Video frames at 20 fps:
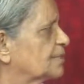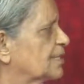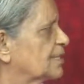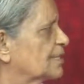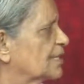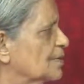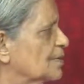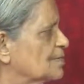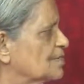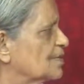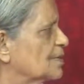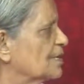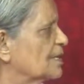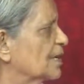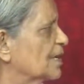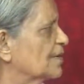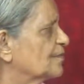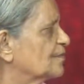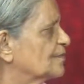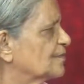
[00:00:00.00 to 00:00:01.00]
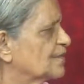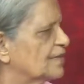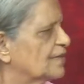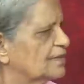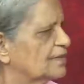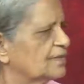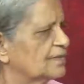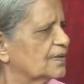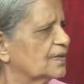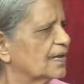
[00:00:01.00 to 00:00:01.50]
It comes alive.
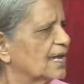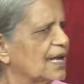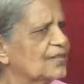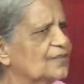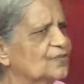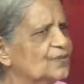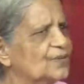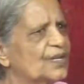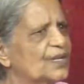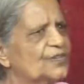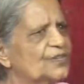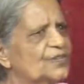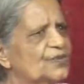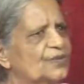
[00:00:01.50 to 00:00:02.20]
As soon as